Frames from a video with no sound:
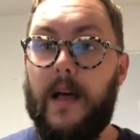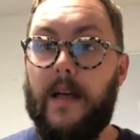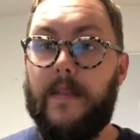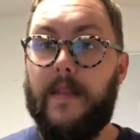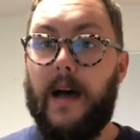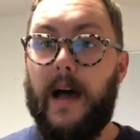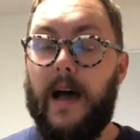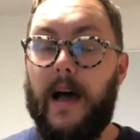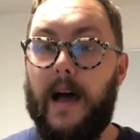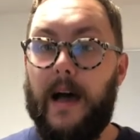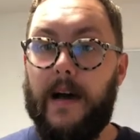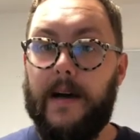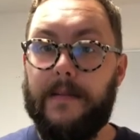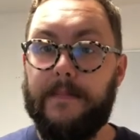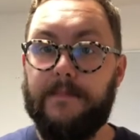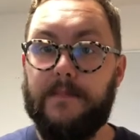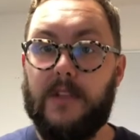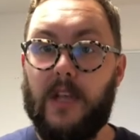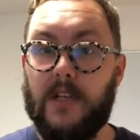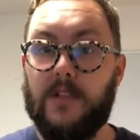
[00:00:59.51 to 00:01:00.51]
that
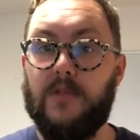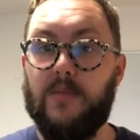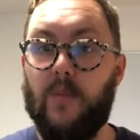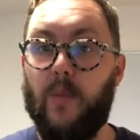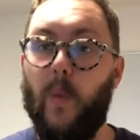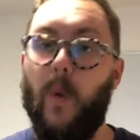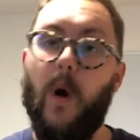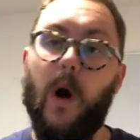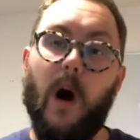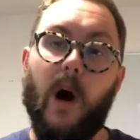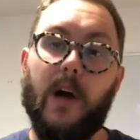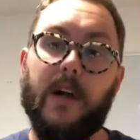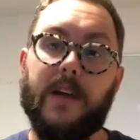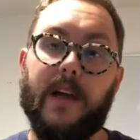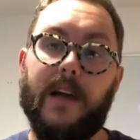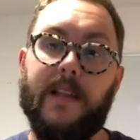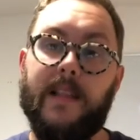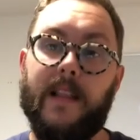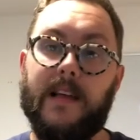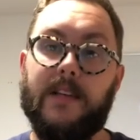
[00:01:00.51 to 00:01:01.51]
doesn't work
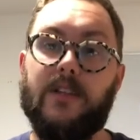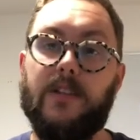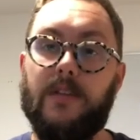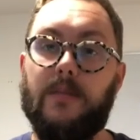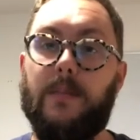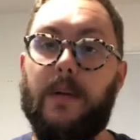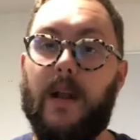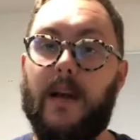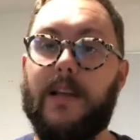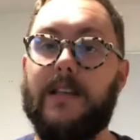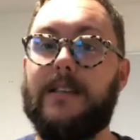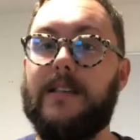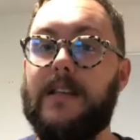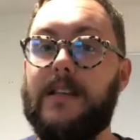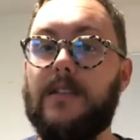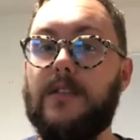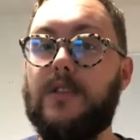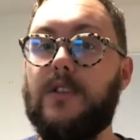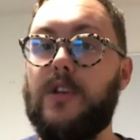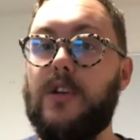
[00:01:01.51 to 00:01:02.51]
unless you plug it
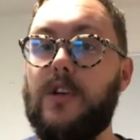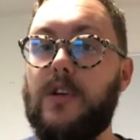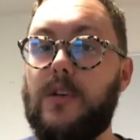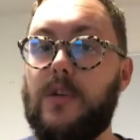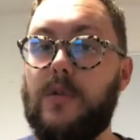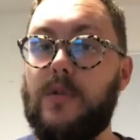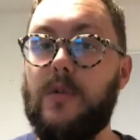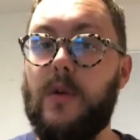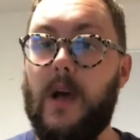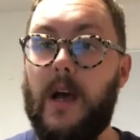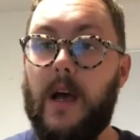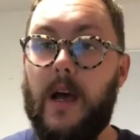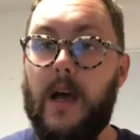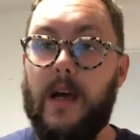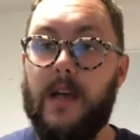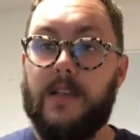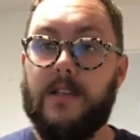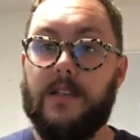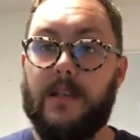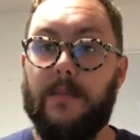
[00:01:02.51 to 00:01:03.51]
into
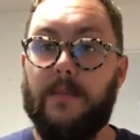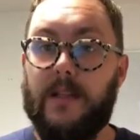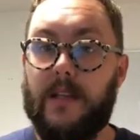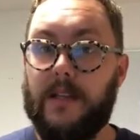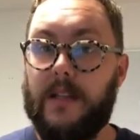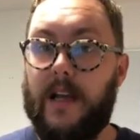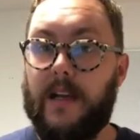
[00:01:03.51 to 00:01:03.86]
something that